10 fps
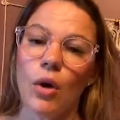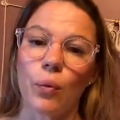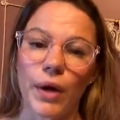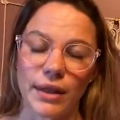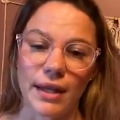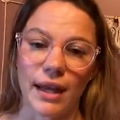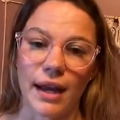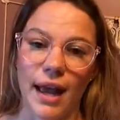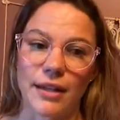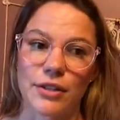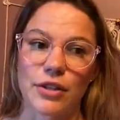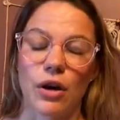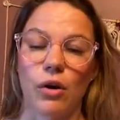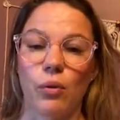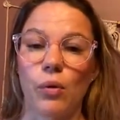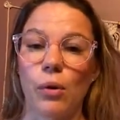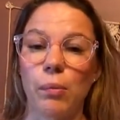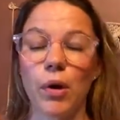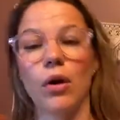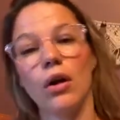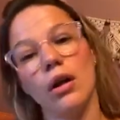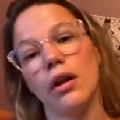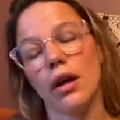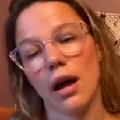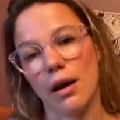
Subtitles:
with it, and so we'll pull